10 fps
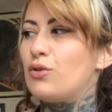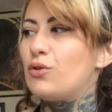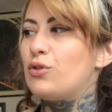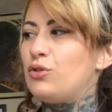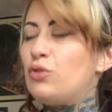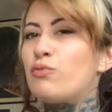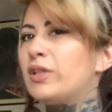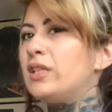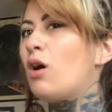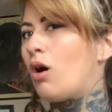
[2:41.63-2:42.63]
you
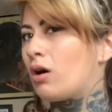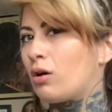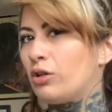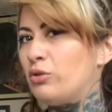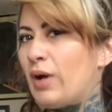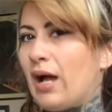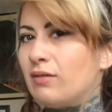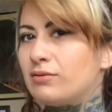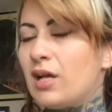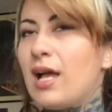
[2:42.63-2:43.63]
really are all you have.
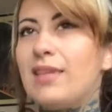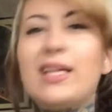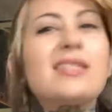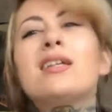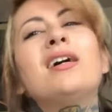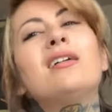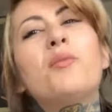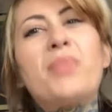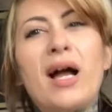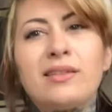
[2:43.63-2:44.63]
And that's not a
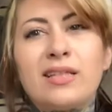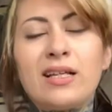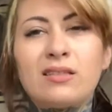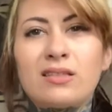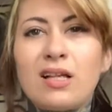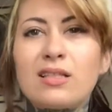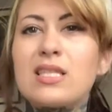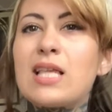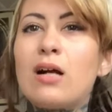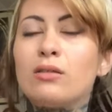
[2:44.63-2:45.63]
bad thing. It's not to
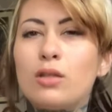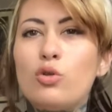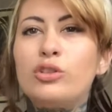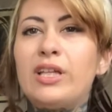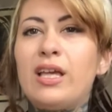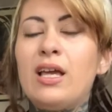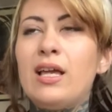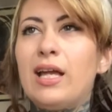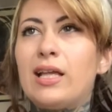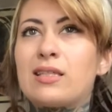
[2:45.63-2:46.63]
sound lonely.
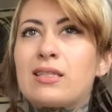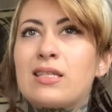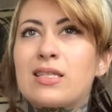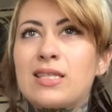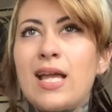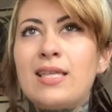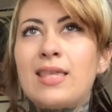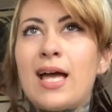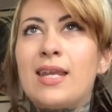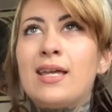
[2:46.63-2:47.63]
It's to say
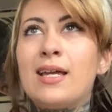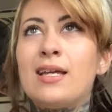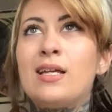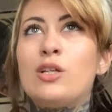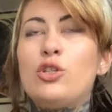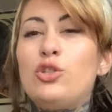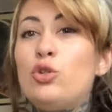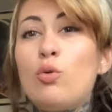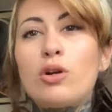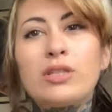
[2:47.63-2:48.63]
that
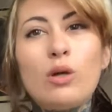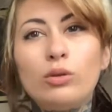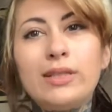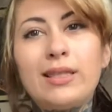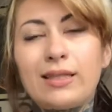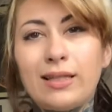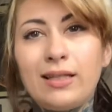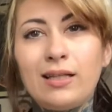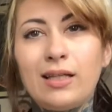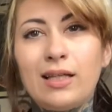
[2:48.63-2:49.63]
you are the only
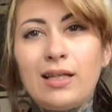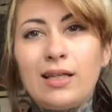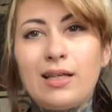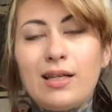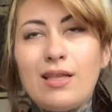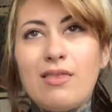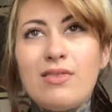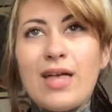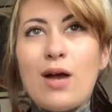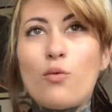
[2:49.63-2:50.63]
thing
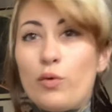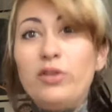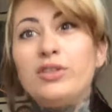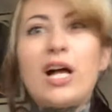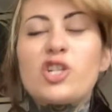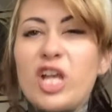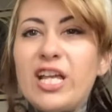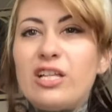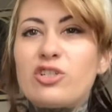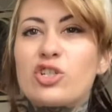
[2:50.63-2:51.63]
that will not
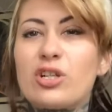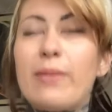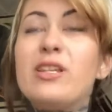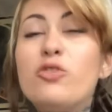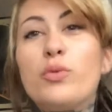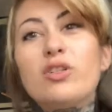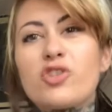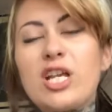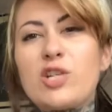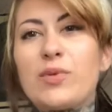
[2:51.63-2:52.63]
change. I mean, you will
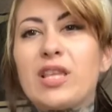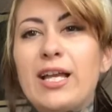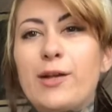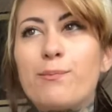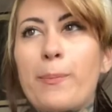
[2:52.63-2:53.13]
change, but like,